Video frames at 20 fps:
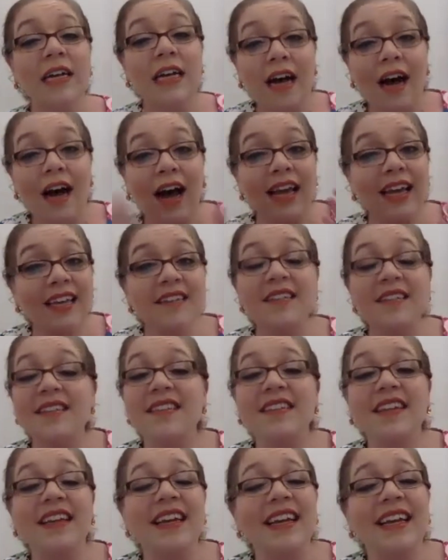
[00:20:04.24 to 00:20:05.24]
I can
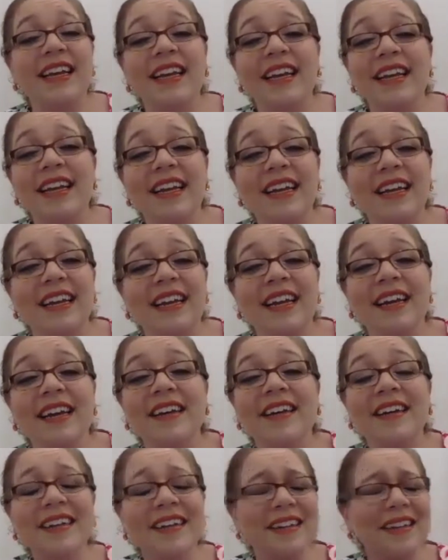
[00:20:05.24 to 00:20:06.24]
see
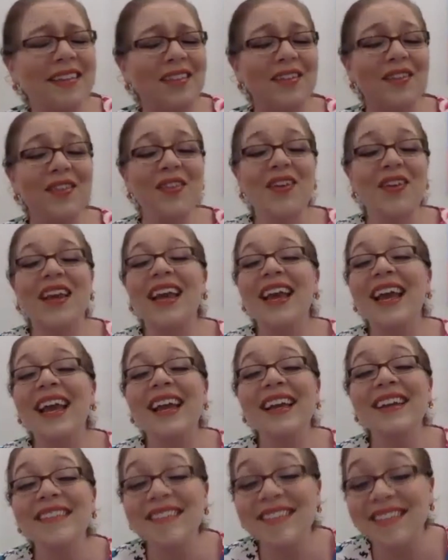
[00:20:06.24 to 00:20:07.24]
the
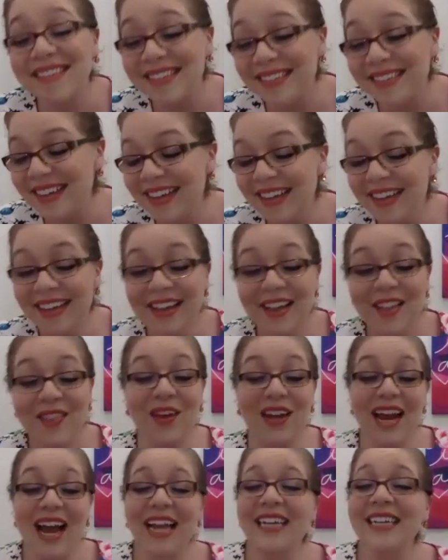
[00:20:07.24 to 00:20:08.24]
things that
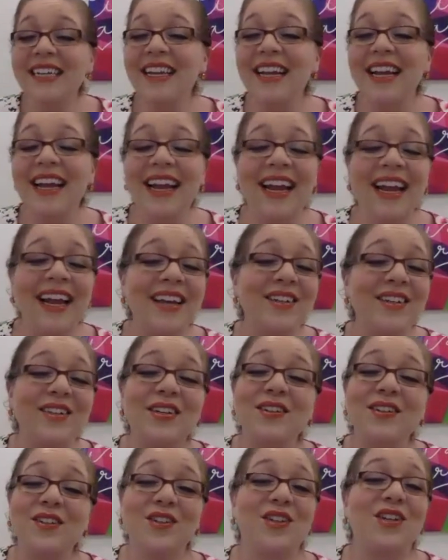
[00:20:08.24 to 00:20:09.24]
I need to
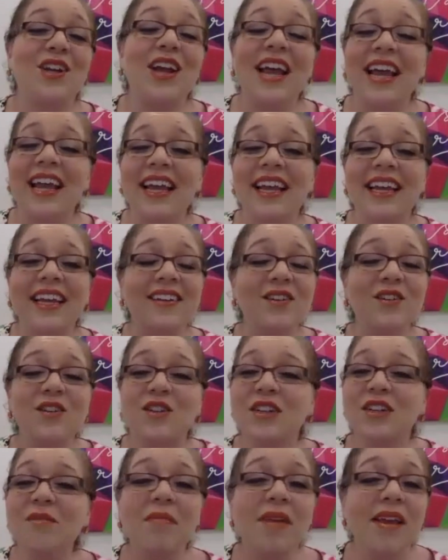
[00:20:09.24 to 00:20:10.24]
change
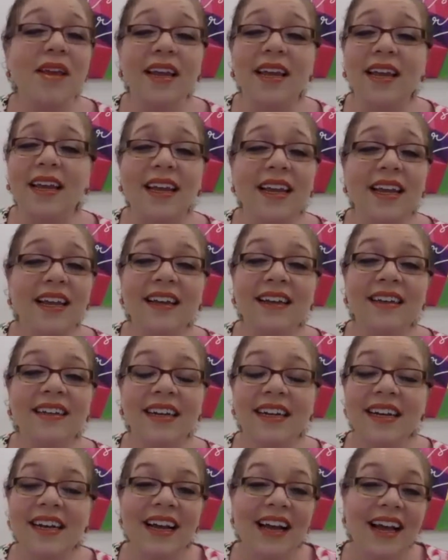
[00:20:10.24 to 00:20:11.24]
in me,
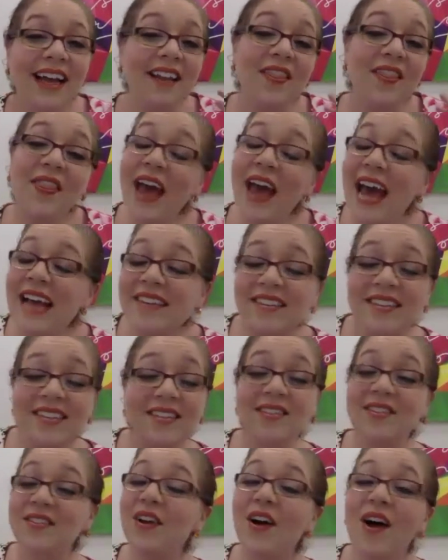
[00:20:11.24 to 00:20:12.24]
and that's a
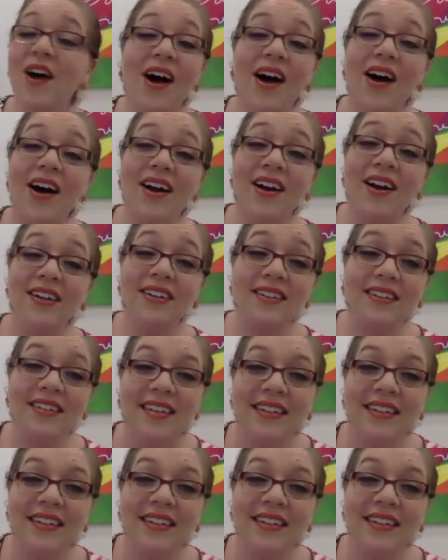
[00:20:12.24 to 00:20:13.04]
start,